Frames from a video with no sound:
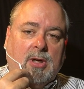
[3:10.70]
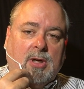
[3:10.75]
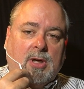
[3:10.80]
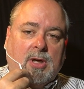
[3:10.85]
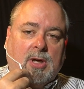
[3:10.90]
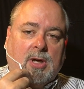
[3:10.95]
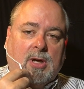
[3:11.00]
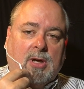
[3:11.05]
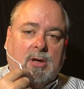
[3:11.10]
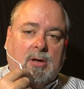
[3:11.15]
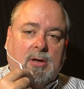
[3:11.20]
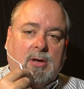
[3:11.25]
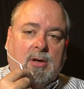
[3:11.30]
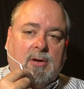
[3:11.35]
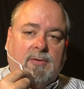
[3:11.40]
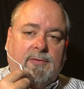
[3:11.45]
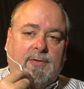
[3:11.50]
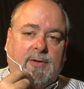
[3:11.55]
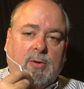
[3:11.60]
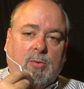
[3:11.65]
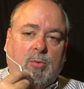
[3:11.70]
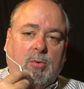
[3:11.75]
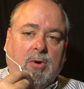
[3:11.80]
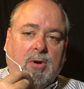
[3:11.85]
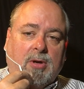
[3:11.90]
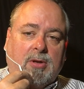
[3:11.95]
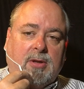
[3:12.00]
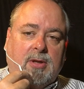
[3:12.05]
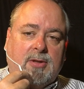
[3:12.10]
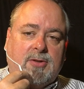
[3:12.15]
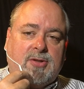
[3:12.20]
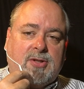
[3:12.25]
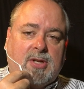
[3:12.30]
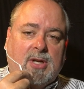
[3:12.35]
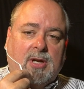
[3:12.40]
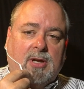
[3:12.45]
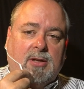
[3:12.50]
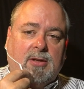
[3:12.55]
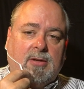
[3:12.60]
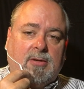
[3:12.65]
uh, of the work that's
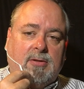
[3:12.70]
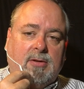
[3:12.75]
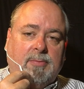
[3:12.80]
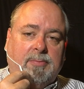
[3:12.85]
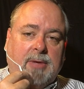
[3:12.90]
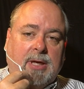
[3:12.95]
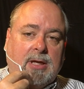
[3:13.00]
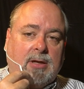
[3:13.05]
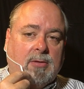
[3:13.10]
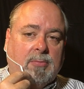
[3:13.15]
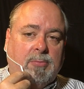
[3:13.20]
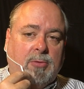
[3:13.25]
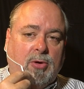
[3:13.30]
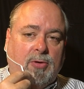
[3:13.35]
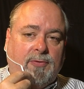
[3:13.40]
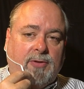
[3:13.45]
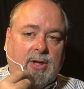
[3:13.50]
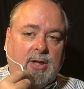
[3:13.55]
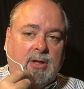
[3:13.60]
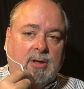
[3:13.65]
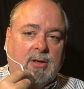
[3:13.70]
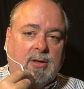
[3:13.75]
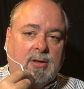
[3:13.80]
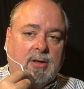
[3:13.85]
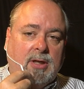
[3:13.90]
done to make a movie